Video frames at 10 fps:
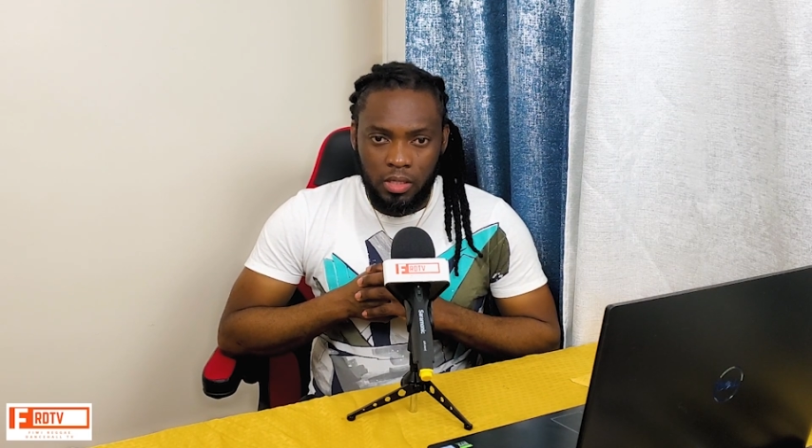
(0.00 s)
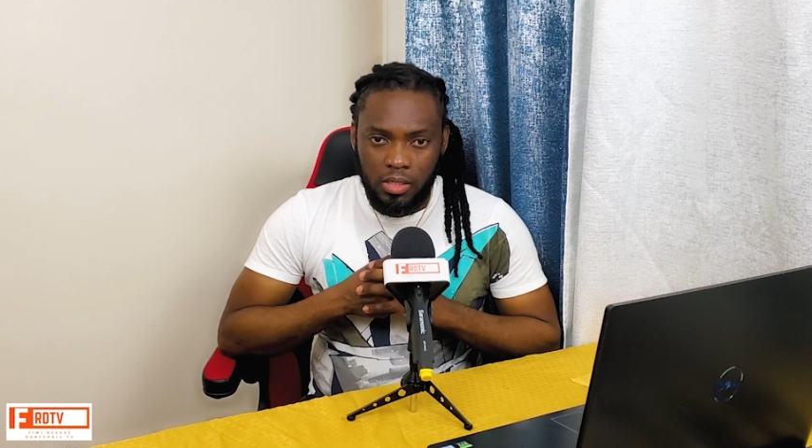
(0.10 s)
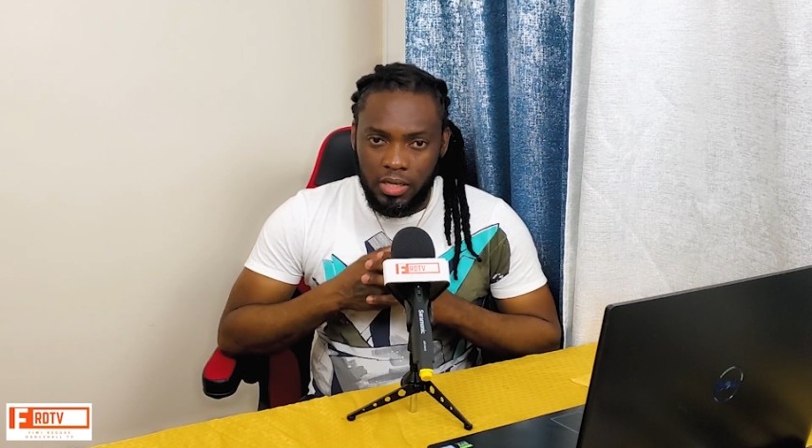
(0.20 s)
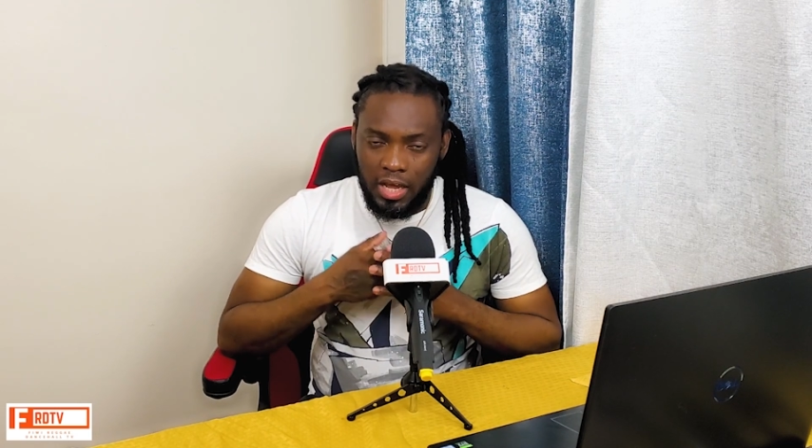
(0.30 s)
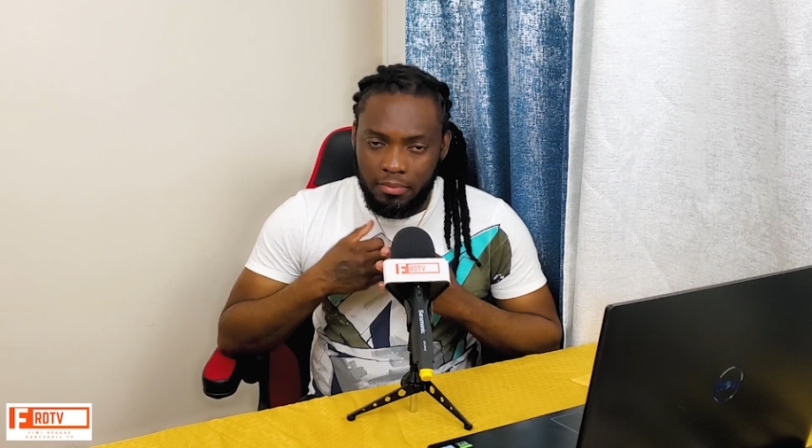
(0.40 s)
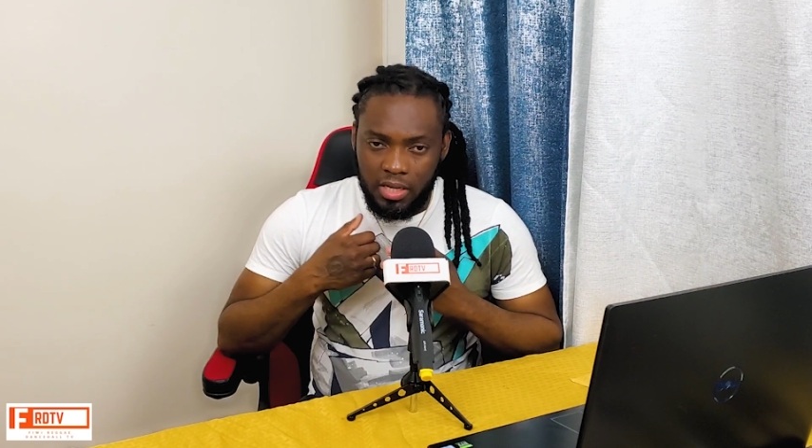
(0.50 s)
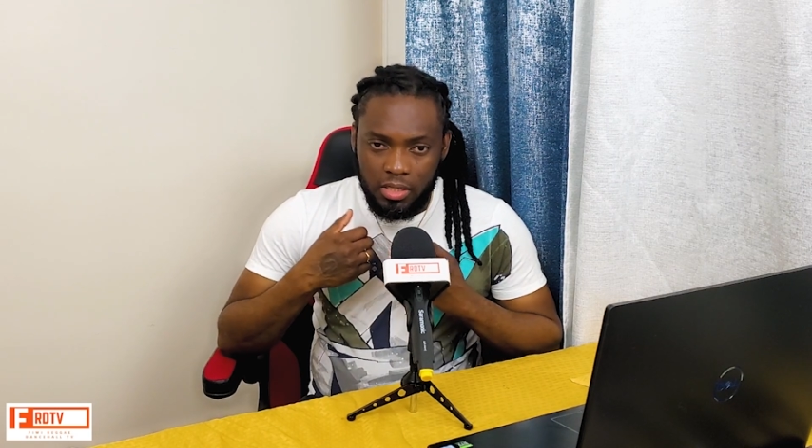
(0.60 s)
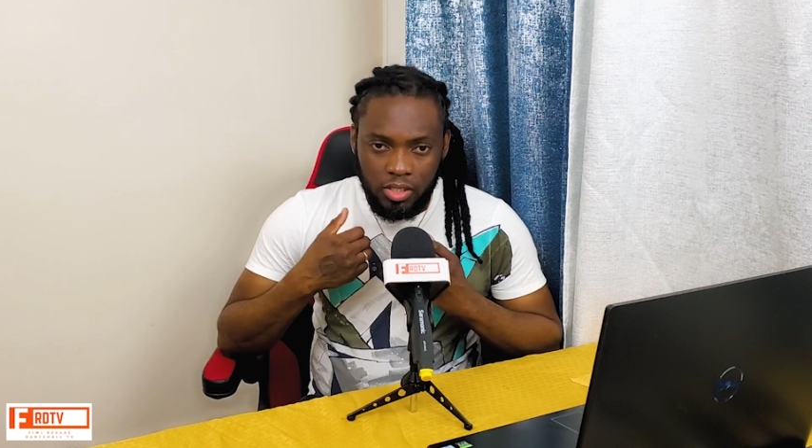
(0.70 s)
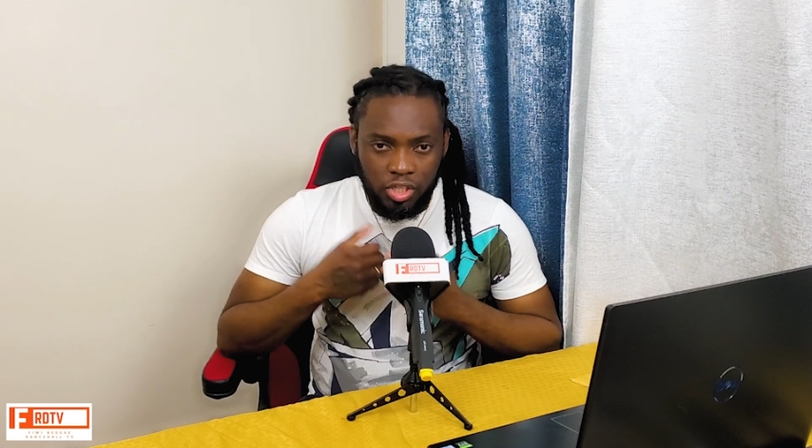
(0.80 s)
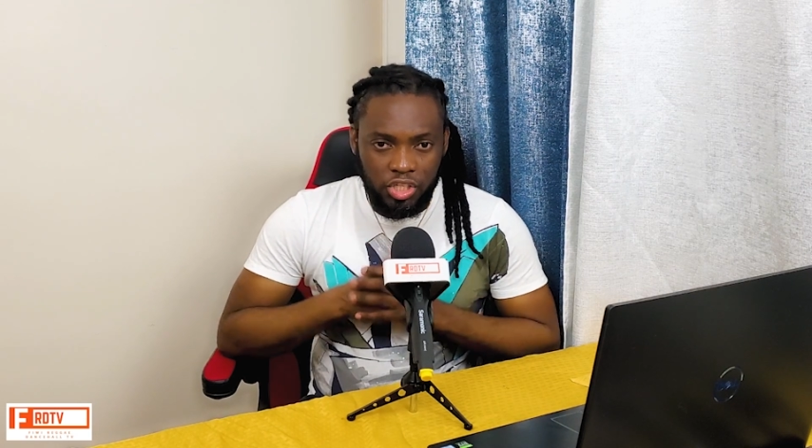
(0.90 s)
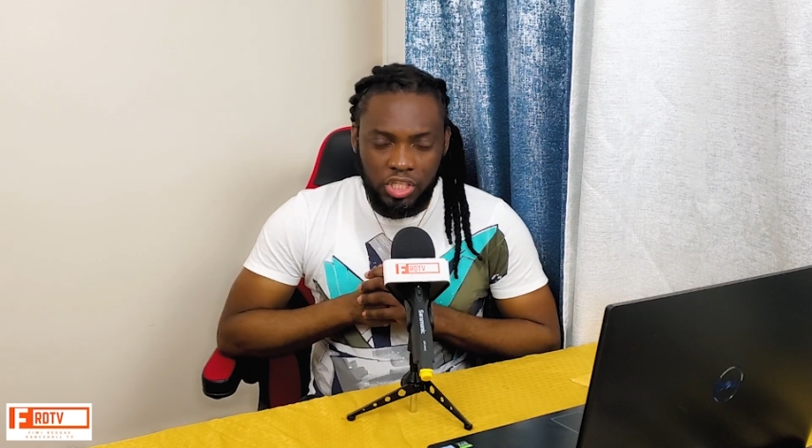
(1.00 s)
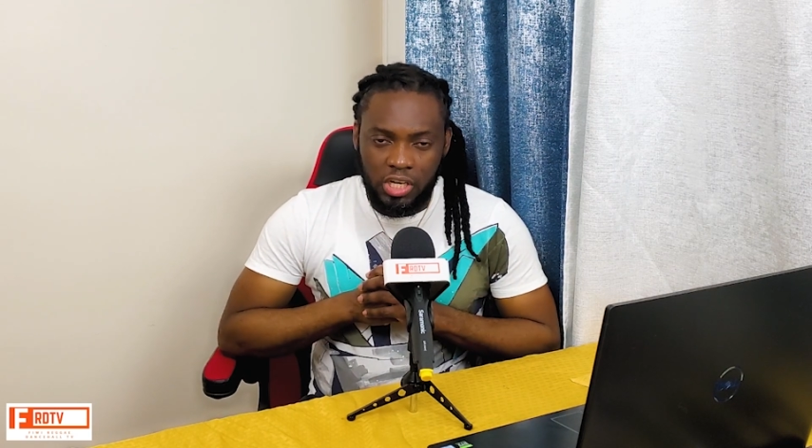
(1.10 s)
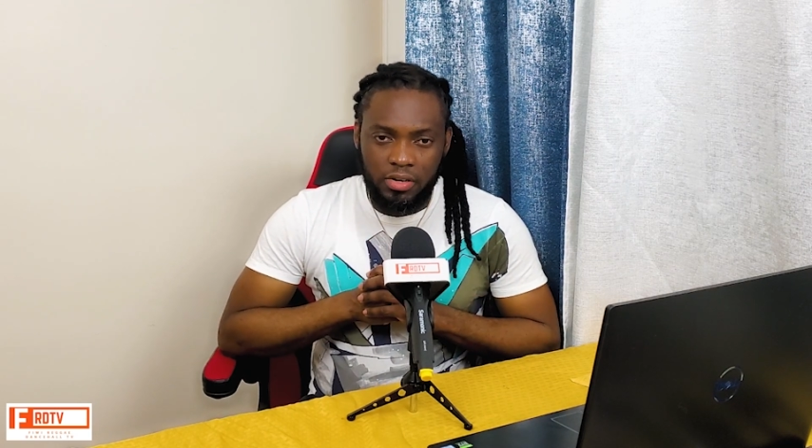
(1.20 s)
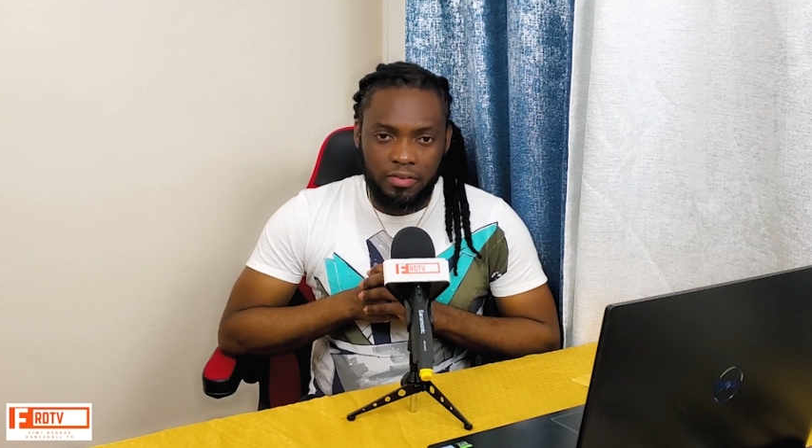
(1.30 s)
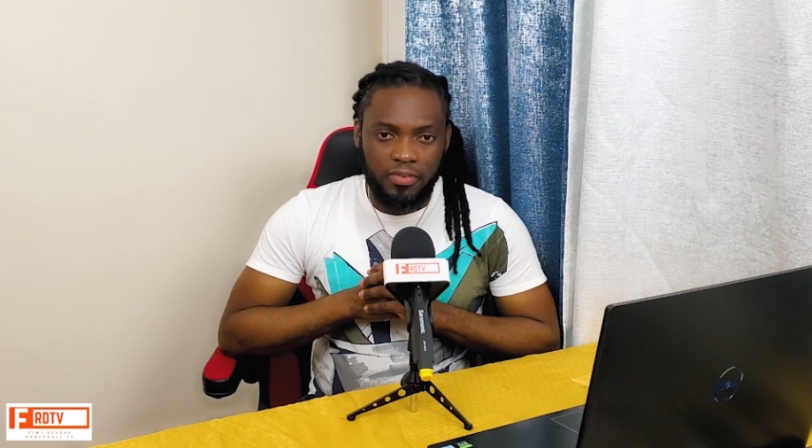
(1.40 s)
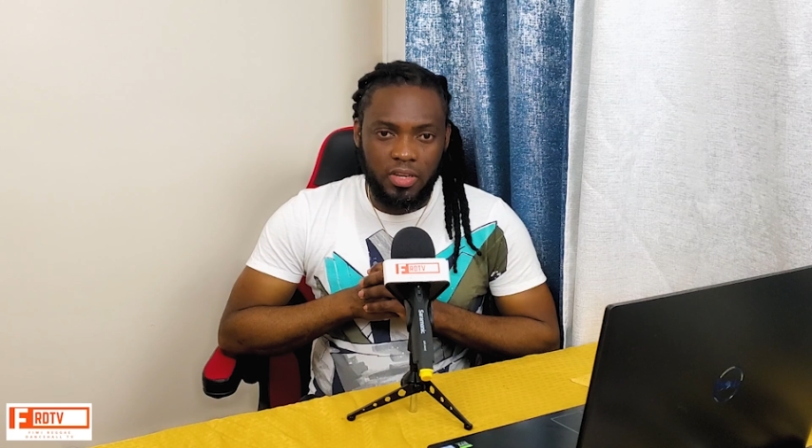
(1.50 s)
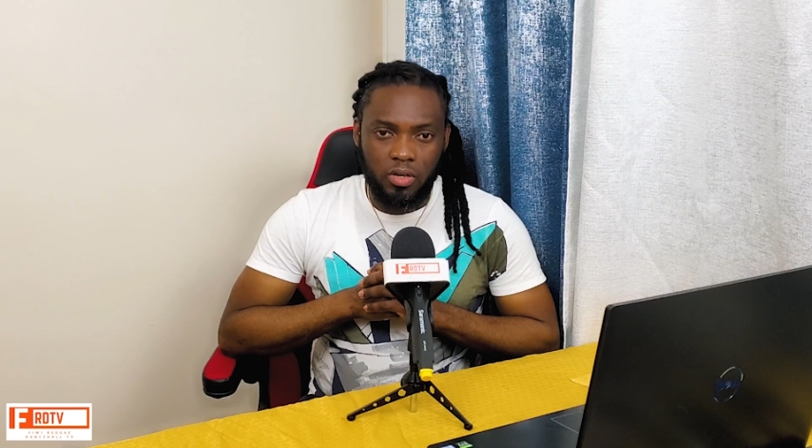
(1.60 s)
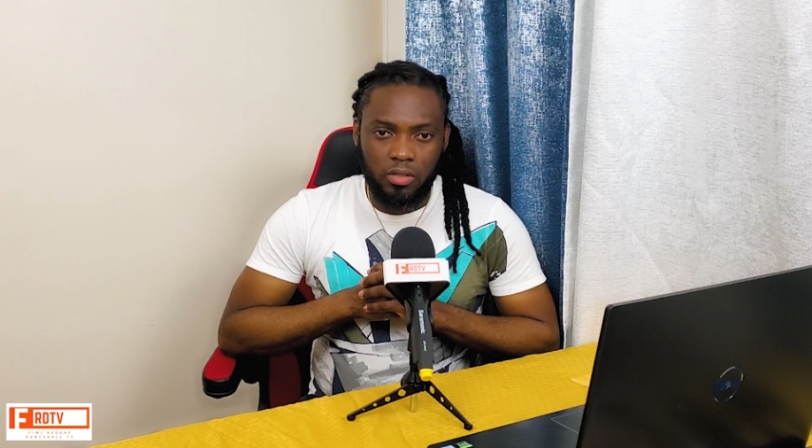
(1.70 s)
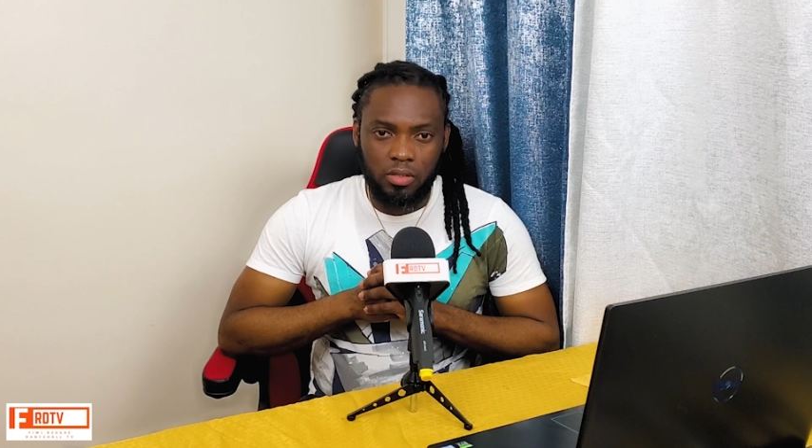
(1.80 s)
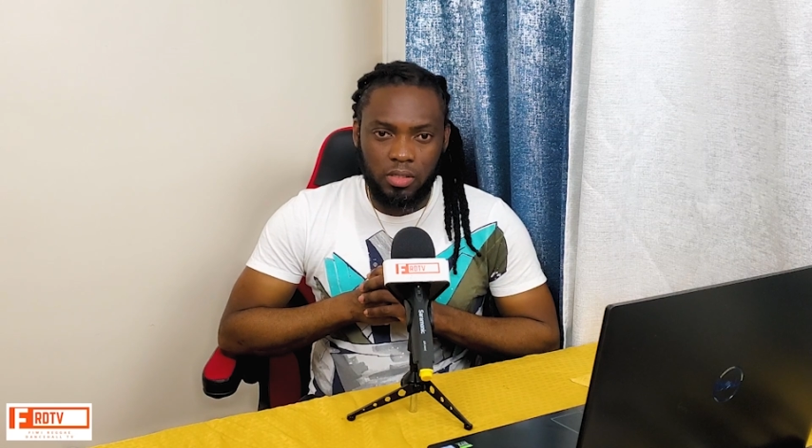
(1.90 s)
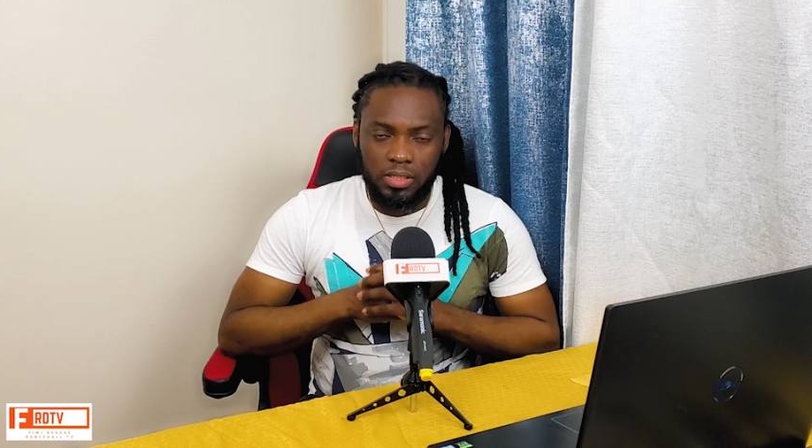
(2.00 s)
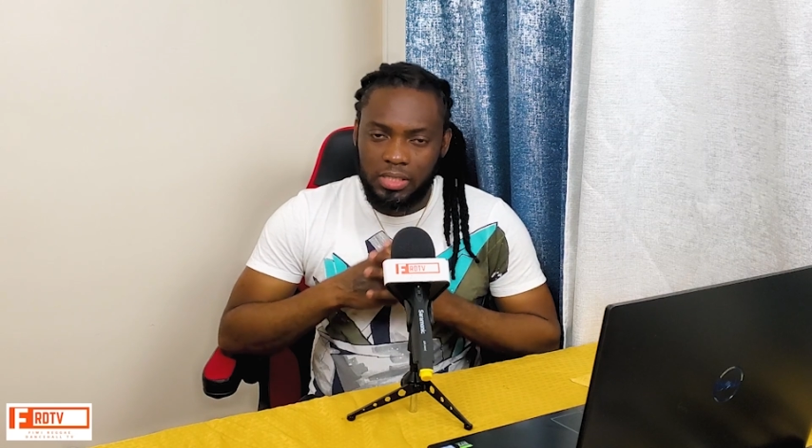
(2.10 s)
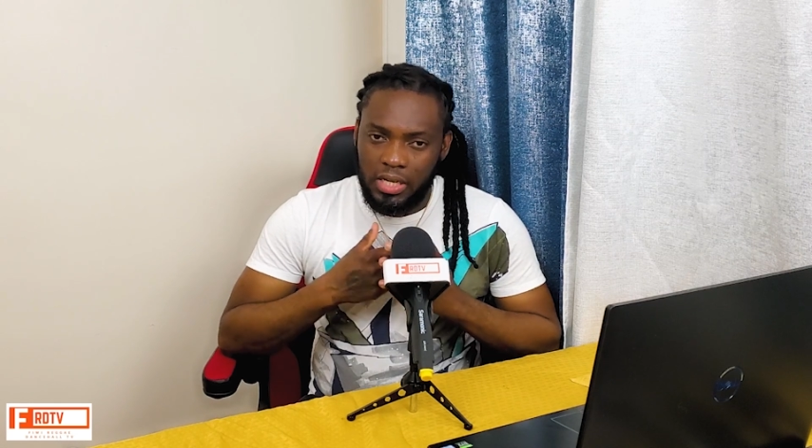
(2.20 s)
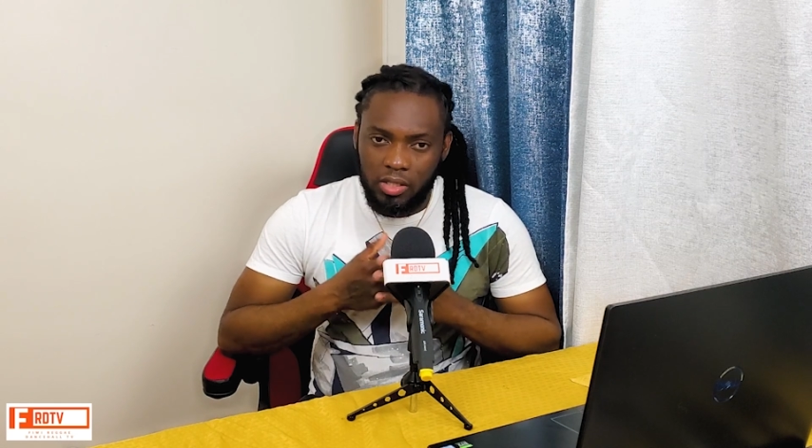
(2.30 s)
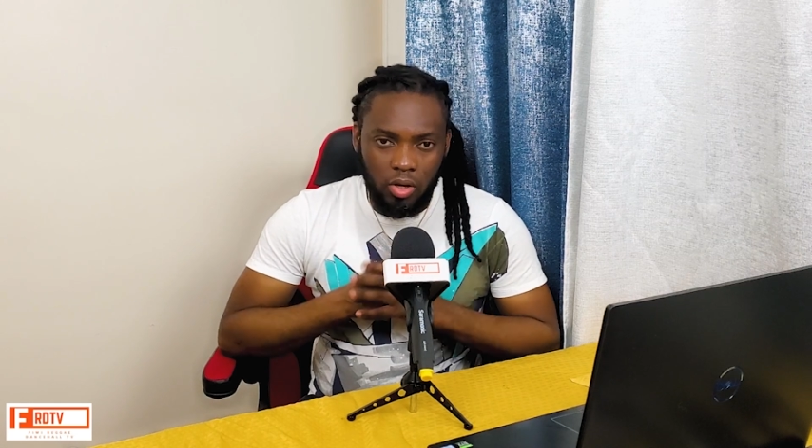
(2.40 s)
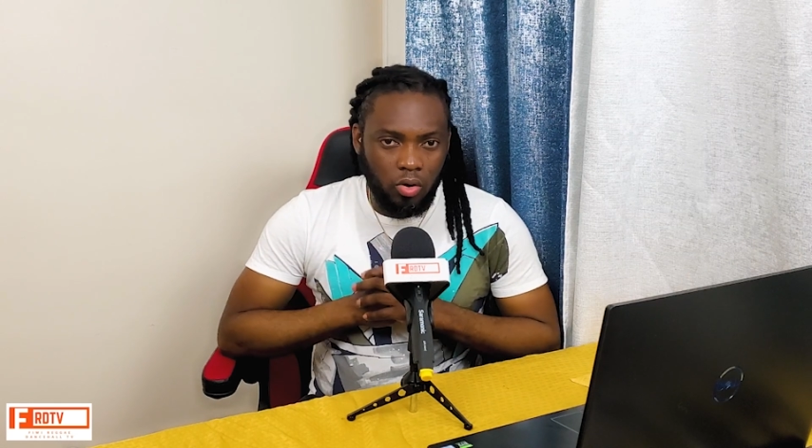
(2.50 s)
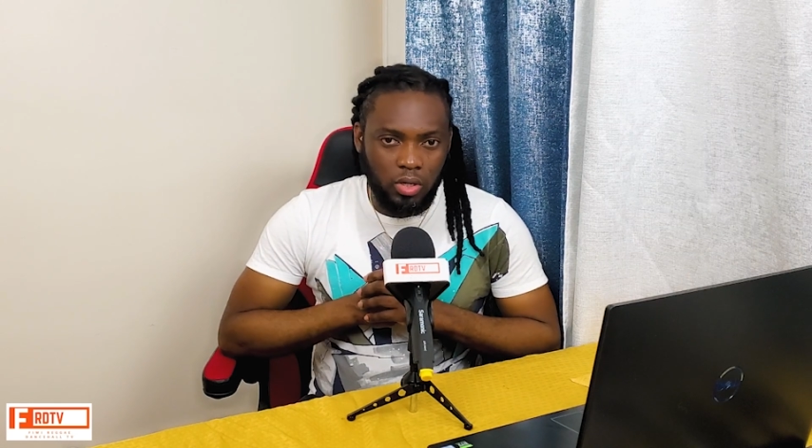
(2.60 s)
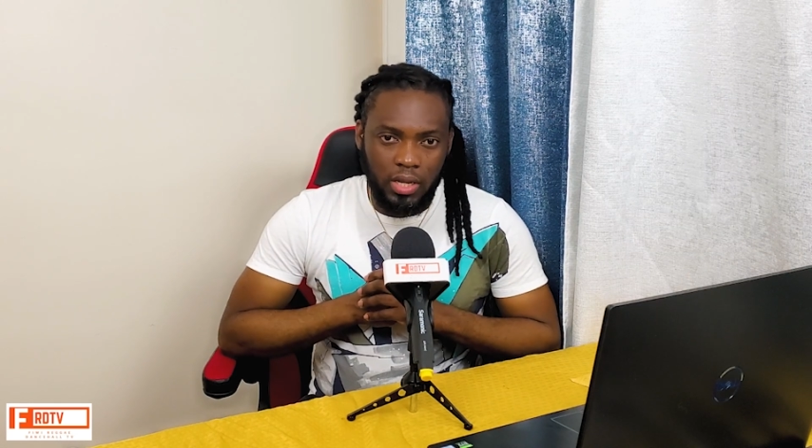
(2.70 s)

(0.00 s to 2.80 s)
you know what I mean, share the video, send it out there.